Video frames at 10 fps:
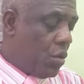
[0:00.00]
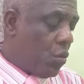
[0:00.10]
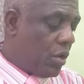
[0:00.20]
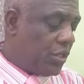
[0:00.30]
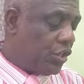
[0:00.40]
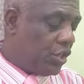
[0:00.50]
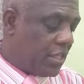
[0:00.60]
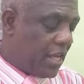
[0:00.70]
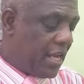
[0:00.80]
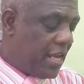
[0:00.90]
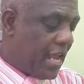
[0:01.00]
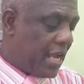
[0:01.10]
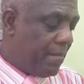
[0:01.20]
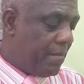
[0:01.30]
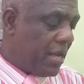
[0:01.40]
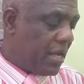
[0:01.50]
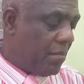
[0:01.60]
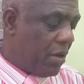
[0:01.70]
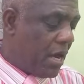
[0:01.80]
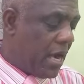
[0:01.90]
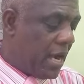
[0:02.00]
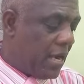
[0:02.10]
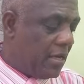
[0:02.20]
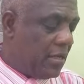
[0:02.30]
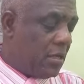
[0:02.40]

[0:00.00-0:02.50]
What is it again that can make him or her?